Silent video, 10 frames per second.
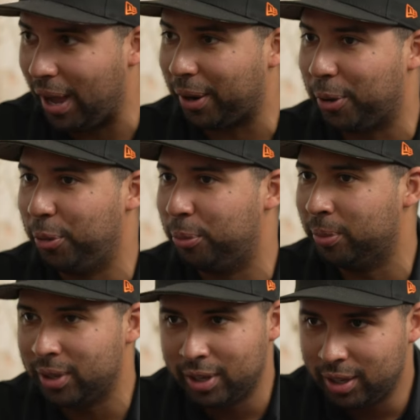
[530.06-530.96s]
back home.
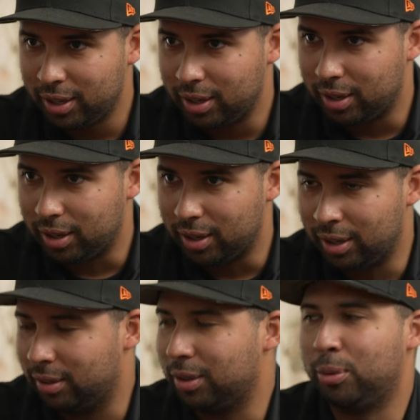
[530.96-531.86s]

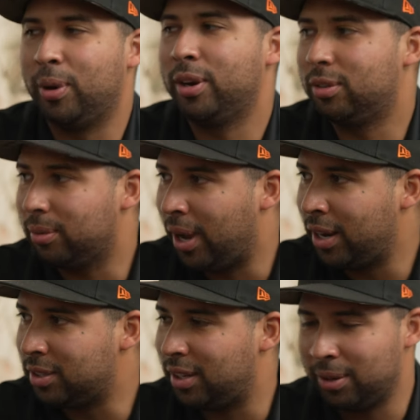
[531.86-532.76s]
And it's like, why are you so
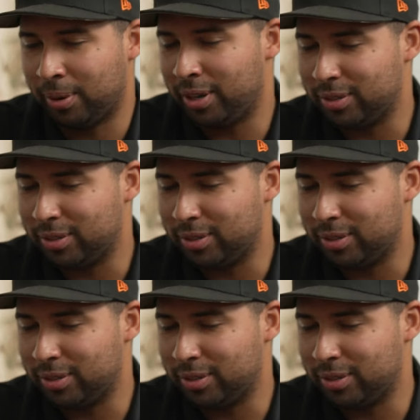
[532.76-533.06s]
agitated? Why